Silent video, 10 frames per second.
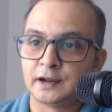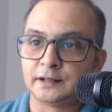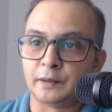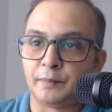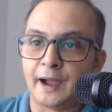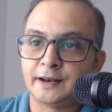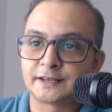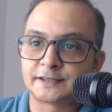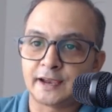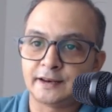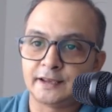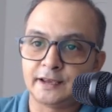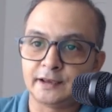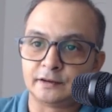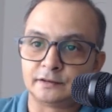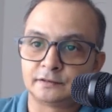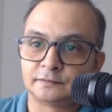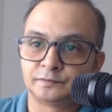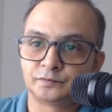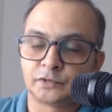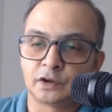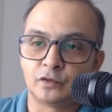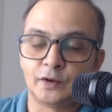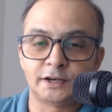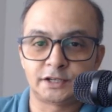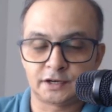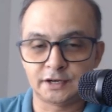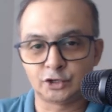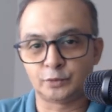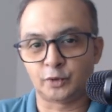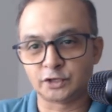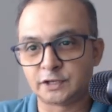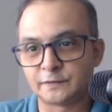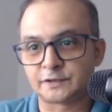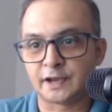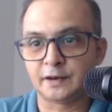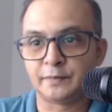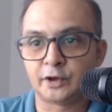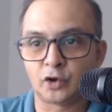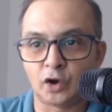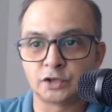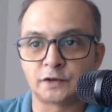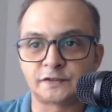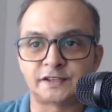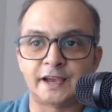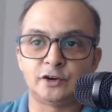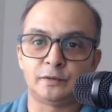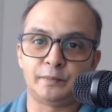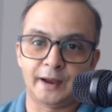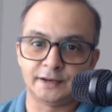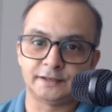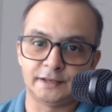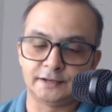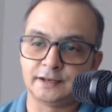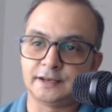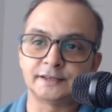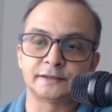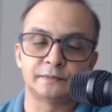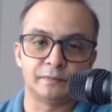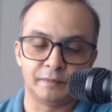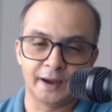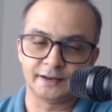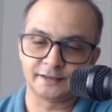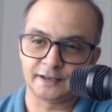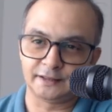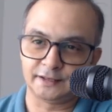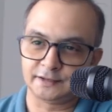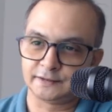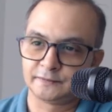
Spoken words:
the minus sign here will turn into positive sign because of sine of minus theta is minus sine theta.